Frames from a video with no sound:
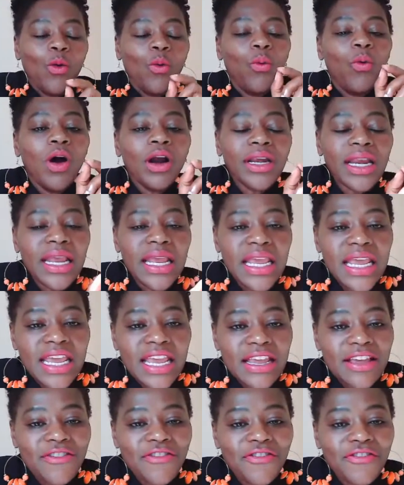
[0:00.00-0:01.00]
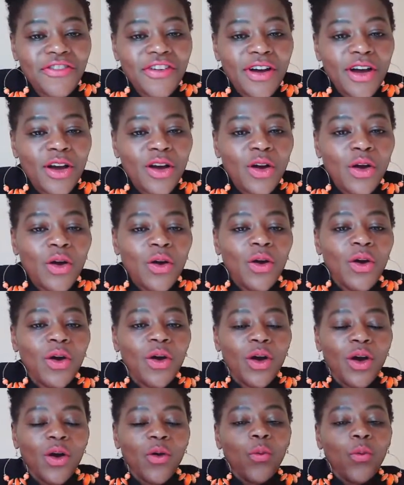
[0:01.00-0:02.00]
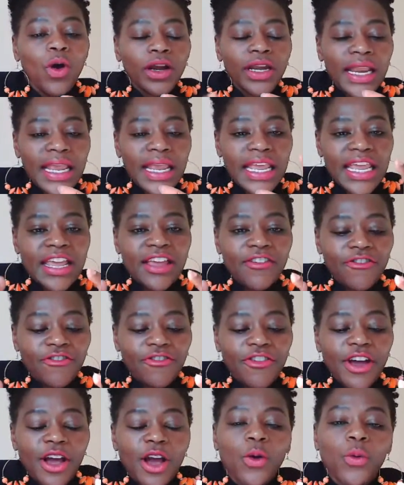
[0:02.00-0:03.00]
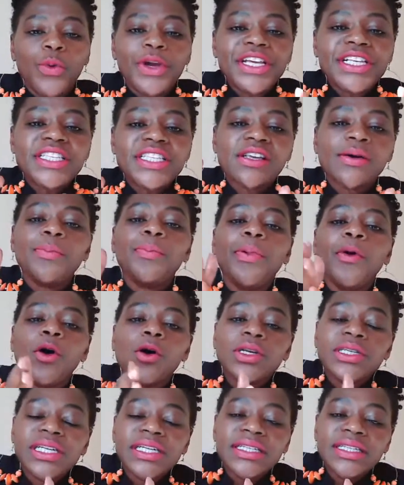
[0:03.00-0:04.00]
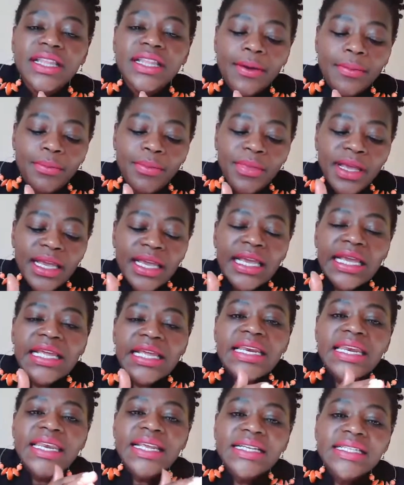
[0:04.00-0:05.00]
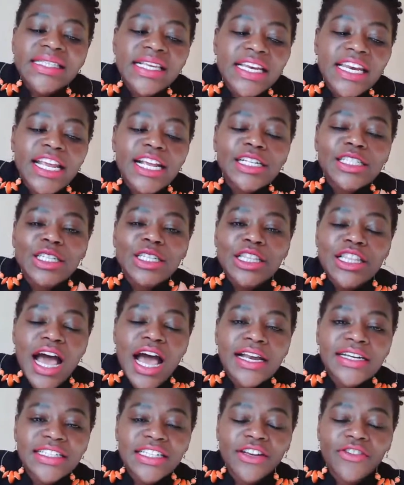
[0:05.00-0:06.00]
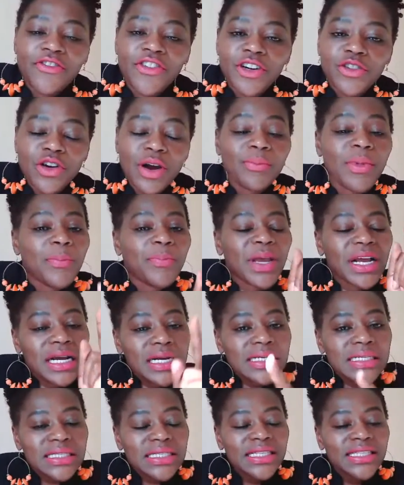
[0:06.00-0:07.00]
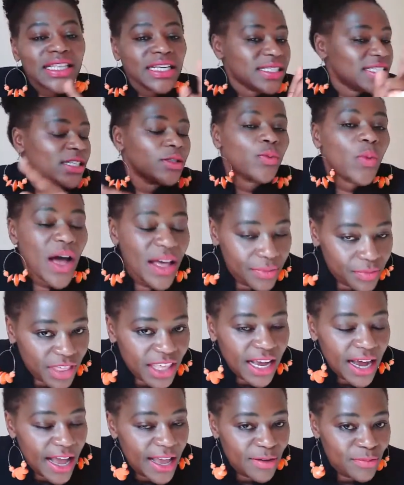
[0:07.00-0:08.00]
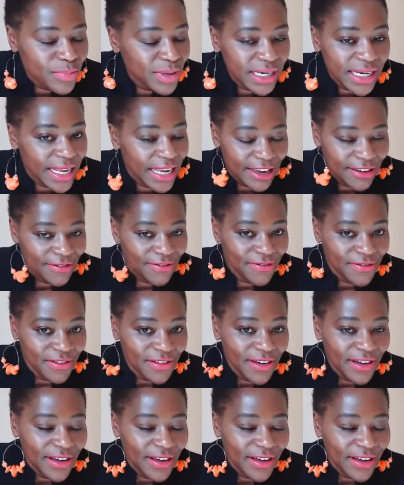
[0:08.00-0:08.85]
what if what if we supported them in listening to that different drama? Because this is one thing I believe,